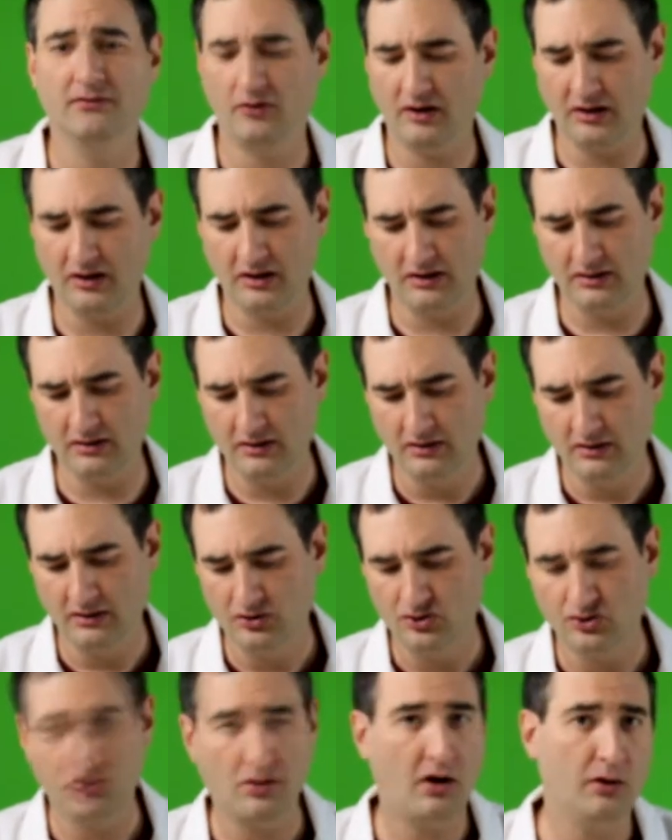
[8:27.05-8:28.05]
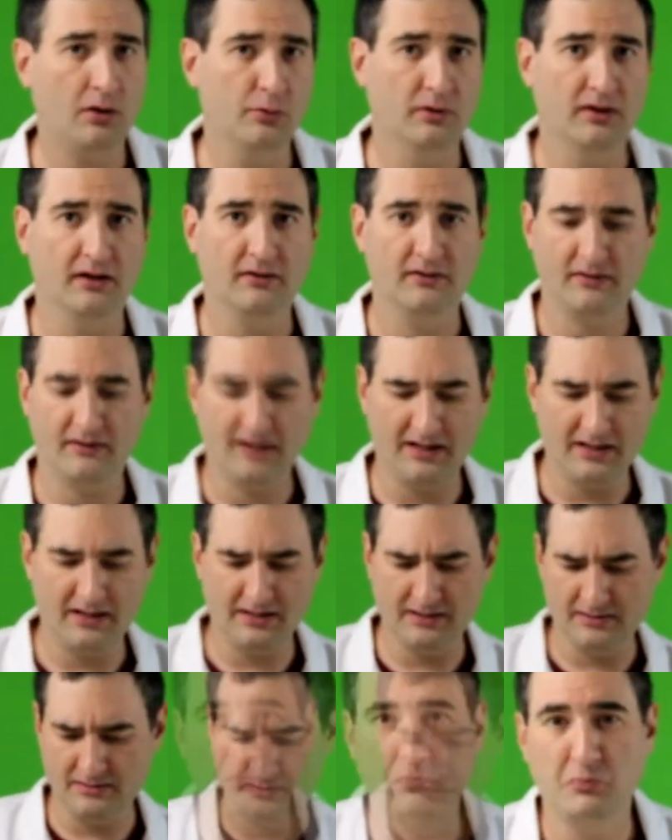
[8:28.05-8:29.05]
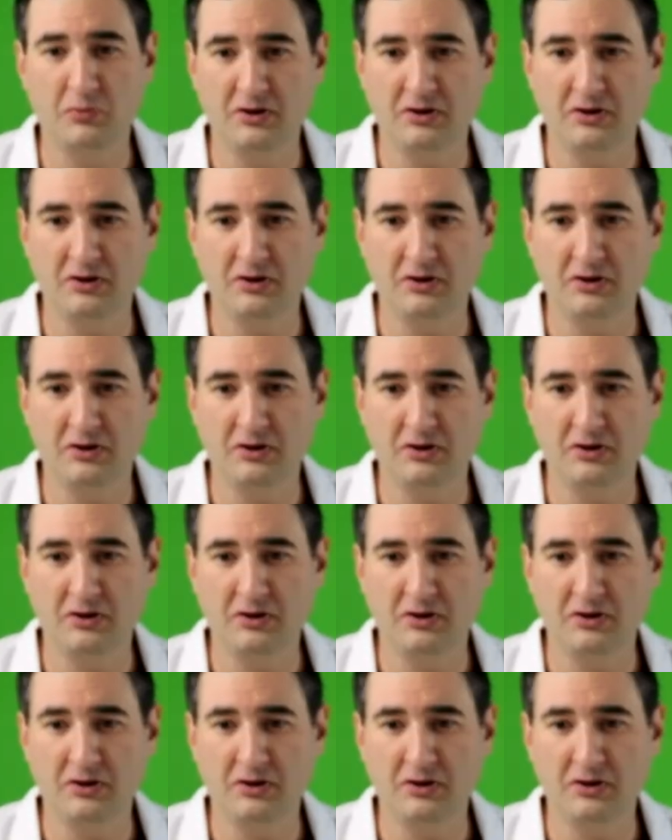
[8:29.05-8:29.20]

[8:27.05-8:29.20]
and draw with and,